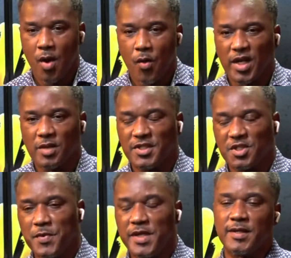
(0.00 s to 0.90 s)
we're going to be
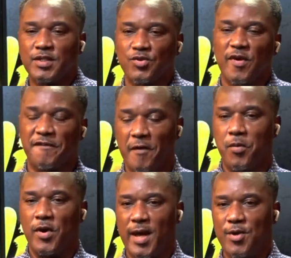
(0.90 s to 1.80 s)
speaking to a
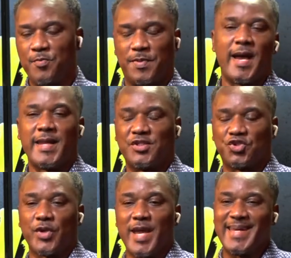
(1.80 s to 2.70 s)
footballer who plied his
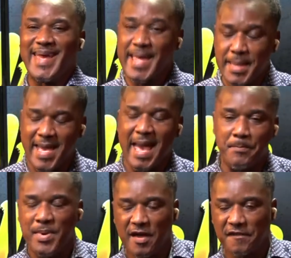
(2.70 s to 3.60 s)
trade in the
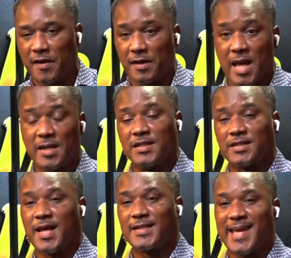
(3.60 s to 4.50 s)
MPFL, and he
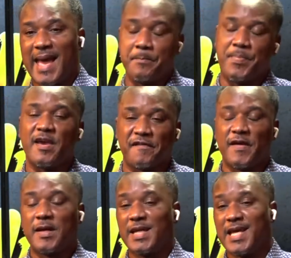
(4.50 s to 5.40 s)
says the
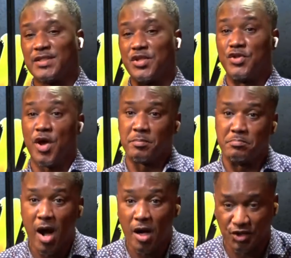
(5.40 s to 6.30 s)
MPFL is not
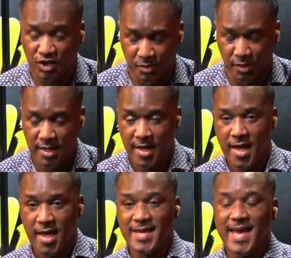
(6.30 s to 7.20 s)
marketable,
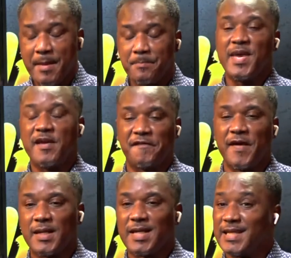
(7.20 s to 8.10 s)
the
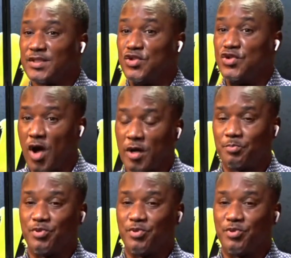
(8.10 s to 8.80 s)
MPFL is not